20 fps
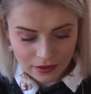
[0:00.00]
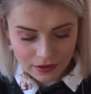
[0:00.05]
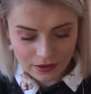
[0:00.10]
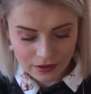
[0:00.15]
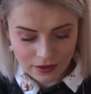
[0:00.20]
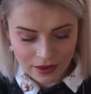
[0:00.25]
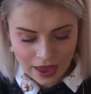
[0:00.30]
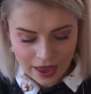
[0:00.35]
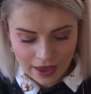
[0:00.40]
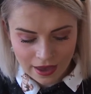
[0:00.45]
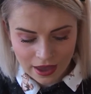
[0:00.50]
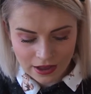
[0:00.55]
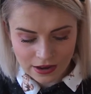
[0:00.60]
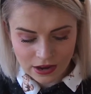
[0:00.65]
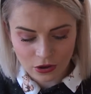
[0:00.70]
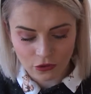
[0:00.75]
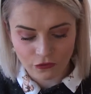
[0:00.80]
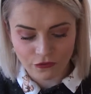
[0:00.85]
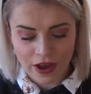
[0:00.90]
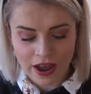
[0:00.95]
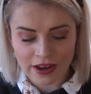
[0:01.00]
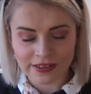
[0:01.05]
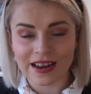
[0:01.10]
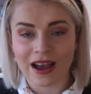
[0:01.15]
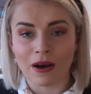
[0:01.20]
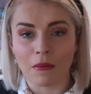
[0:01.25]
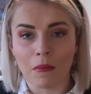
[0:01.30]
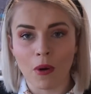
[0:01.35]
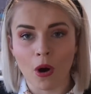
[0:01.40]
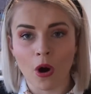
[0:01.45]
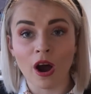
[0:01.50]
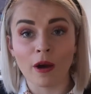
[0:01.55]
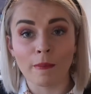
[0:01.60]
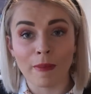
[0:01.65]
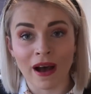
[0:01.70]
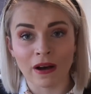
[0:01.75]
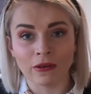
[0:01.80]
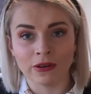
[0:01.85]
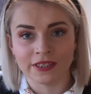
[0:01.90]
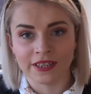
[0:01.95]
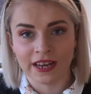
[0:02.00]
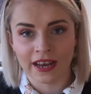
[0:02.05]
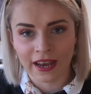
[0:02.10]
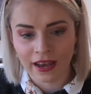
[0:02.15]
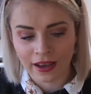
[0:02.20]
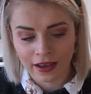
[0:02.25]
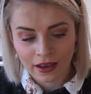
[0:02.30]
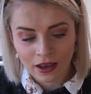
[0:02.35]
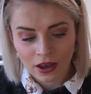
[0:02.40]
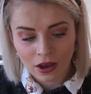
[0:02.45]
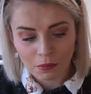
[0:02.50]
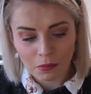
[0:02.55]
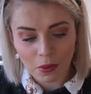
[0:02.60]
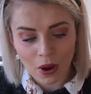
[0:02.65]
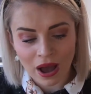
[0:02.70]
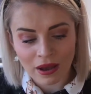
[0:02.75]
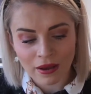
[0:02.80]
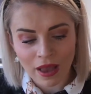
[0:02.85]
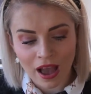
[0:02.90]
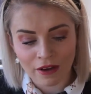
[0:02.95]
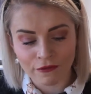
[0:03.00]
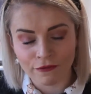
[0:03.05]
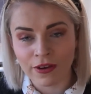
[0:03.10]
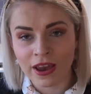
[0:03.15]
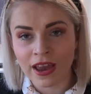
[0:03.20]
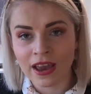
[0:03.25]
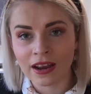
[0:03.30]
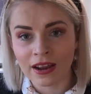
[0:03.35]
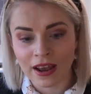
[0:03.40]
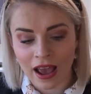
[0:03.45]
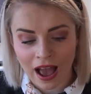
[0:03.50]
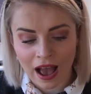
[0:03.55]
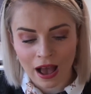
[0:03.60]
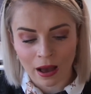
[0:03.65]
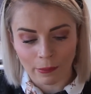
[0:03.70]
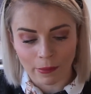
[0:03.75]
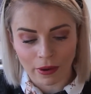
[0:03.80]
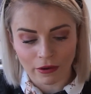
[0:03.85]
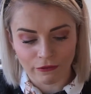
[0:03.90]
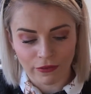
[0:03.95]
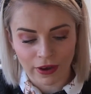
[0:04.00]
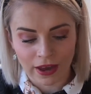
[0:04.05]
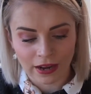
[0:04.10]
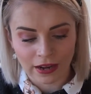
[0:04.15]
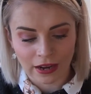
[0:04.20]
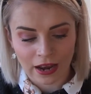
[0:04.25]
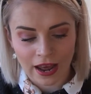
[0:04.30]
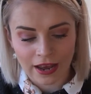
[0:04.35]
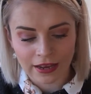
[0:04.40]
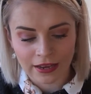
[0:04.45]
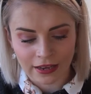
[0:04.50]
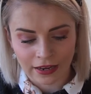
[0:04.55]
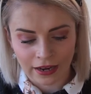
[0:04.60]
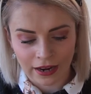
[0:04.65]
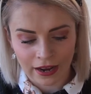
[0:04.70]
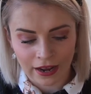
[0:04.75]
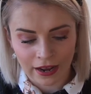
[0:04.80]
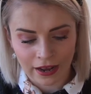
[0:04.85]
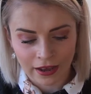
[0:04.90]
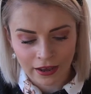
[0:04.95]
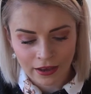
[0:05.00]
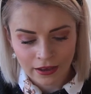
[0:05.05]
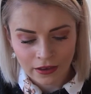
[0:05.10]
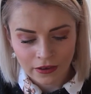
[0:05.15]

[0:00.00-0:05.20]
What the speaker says: Yeah, and you'll find out more about it. But I really am really liking it.